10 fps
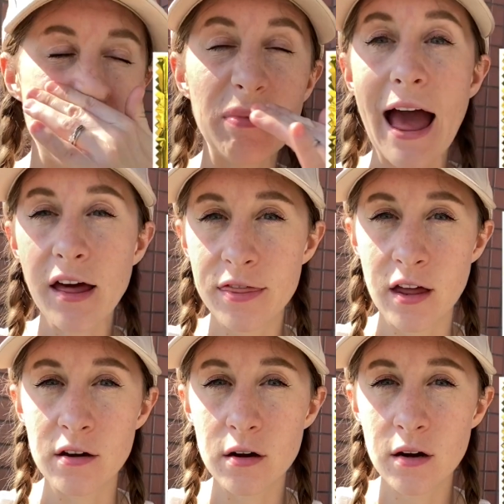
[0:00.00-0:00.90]
Black
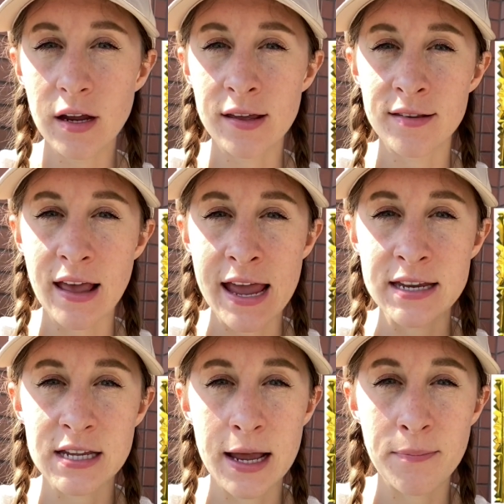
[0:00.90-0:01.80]
Thunder is a
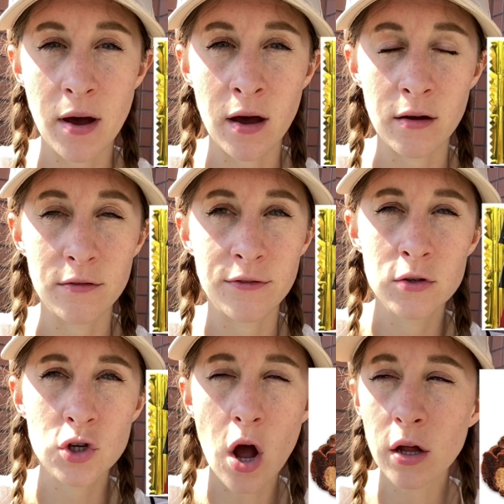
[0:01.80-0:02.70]
type of
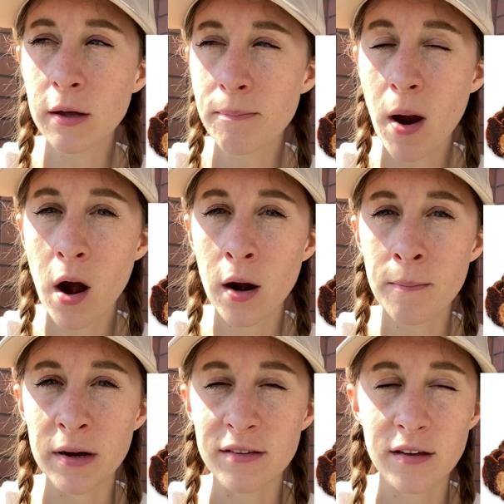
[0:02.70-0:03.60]
chocolate bar,
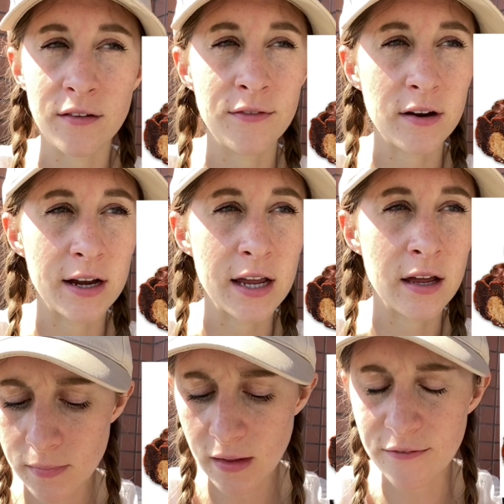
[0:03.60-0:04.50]
but it's like a very,
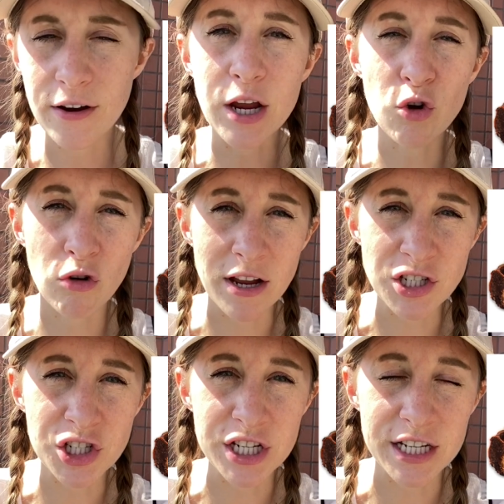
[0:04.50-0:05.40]
very
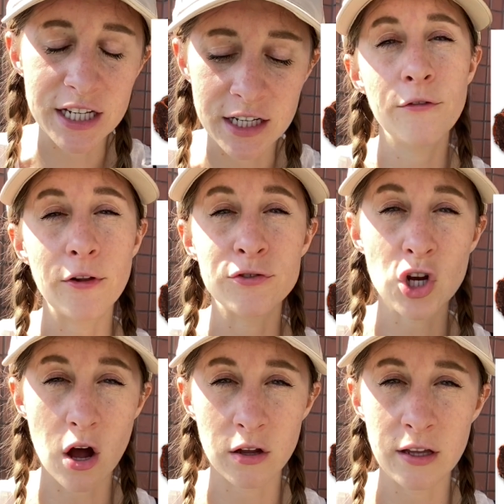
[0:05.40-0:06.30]
crunchy, full of
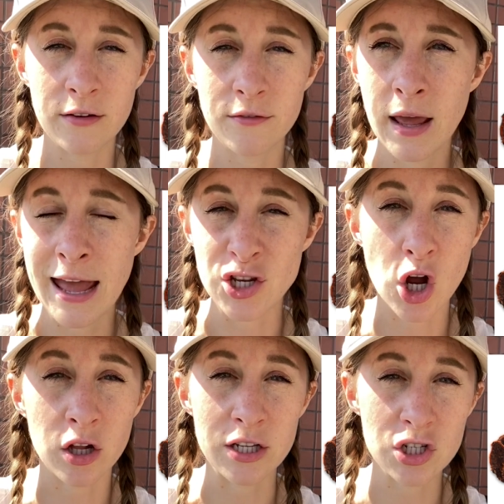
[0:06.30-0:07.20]
chocolate and
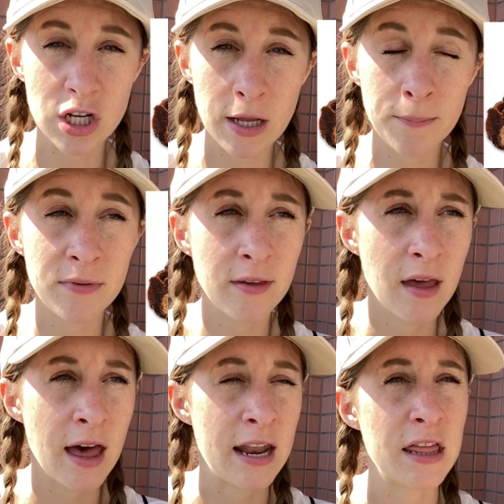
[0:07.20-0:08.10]
chocolate chips.
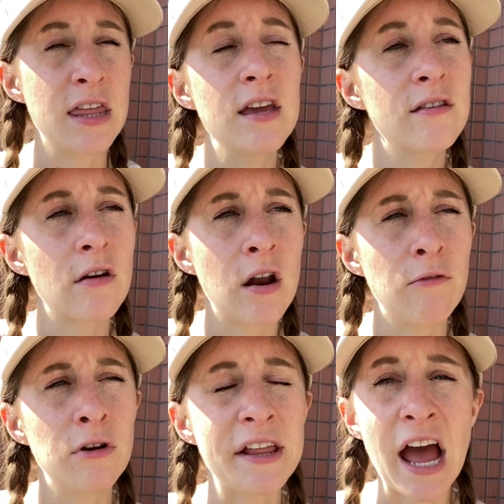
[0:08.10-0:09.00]
And I think it's got a
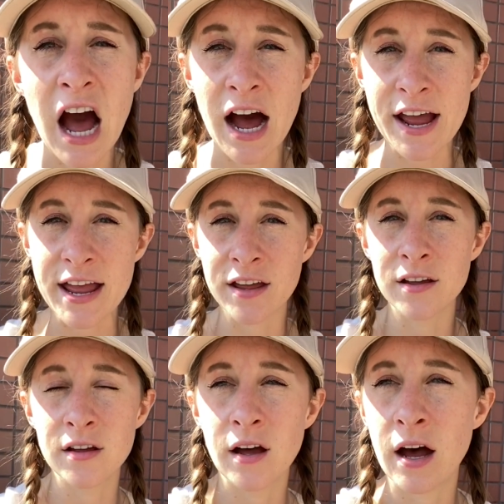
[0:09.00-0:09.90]
really high
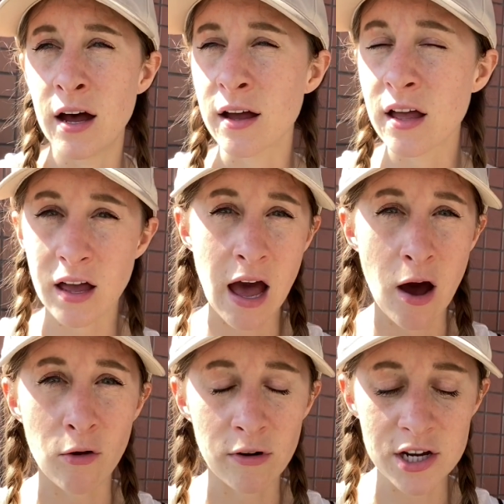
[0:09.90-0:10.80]

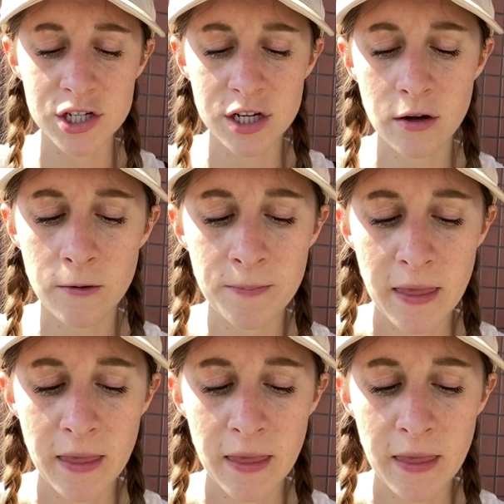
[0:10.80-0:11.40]
cacao ratio.